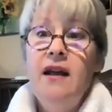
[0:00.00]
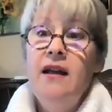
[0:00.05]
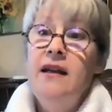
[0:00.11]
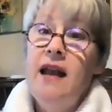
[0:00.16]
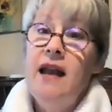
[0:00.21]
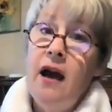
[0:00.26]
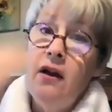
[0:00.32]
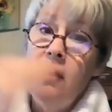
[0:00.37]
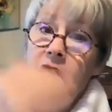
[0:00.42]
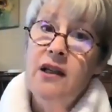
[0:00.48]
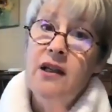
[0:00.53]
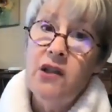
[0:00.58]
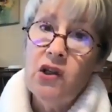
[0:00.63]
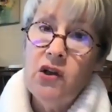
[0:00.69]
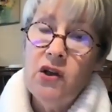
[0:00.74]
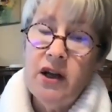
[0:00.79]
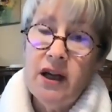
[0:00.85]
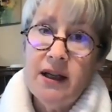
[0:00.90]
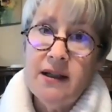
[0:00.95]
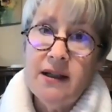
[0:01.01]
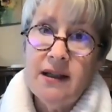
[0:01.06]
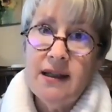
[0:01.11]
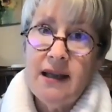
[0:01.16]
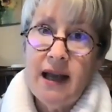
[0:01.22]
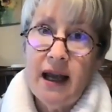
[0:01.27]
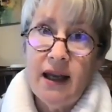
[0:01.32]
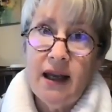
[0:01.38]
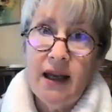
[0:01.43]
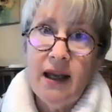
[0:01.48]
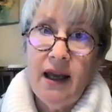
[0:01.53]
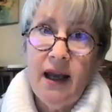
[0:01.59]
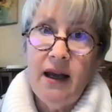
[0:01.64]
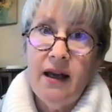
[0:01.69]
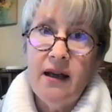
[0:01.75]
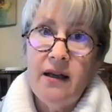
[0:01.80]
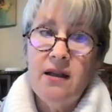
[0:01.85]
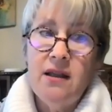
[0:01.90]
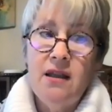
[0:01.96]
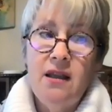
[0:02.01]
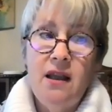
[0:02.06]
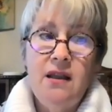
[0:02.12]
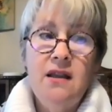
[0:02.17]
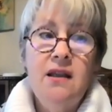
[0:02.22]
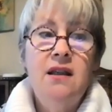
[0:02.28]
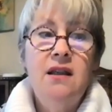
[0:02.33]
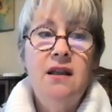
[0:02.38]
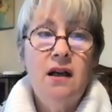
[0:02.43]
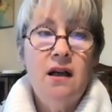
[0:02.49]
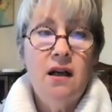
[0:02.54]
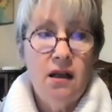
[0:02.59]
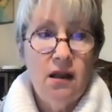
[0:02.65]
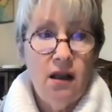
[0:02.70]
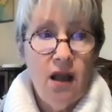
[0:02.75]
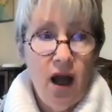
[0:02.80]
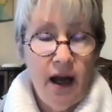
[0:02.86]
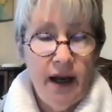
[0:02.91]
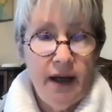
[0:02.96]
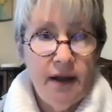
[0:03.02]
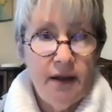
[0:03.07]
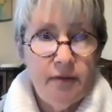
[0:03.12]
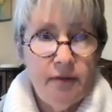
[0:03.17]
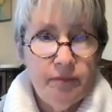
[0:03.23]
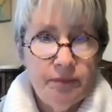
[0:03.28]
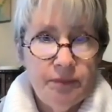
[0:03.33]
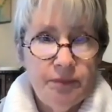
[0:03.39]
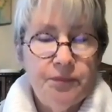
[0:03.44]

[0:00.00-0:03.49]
Now let's look at a second case. This is a client